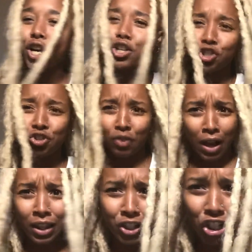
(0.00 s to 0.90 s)

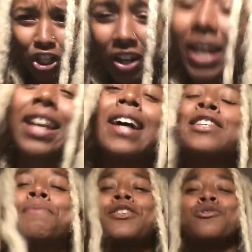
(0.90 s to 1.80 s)
astrologer, and I
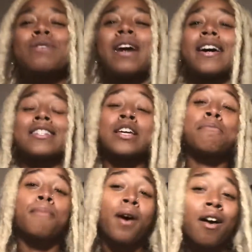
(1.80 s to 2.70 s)
specialize in
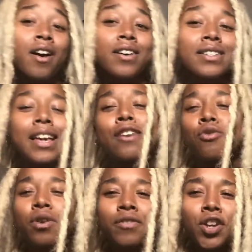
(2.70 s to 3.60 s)
Mars and
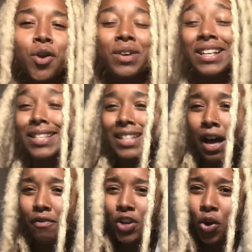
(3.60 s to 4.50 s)
North Node and
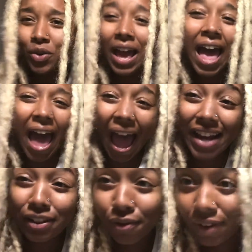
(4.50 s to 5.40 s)
South Node
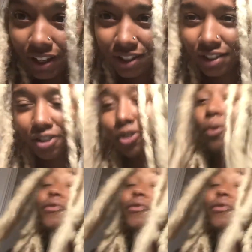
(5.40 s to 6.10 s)
activation. So if